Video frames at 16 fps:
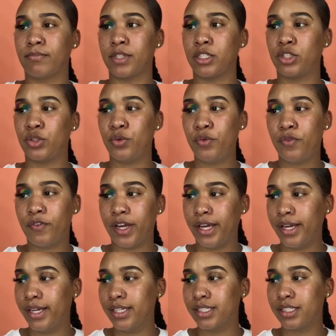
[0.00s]
Too
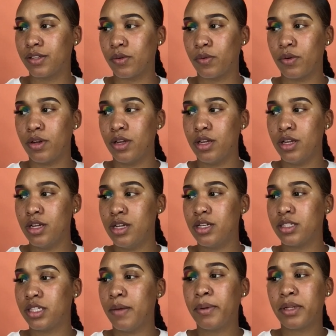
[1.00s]
Faced,
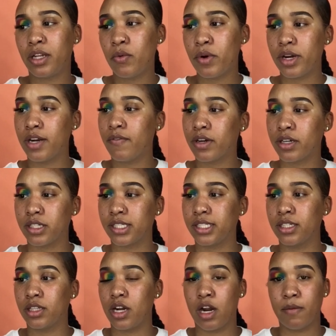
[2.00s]
typically whatever
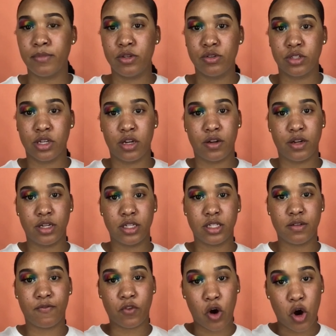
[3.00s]
concealer I'm using
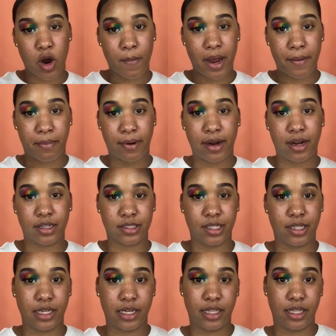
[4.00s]
on my brows that
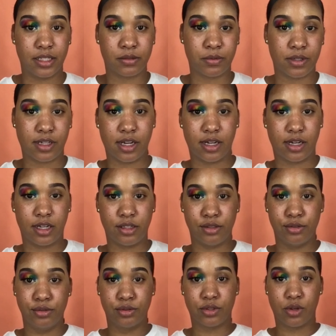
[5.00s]
day, that's what kind I
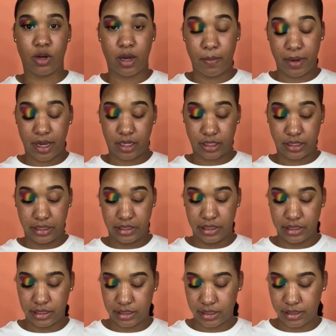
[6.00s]
use on my
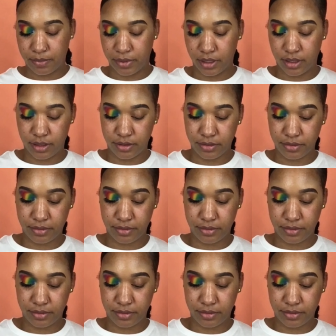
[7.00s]
lids. But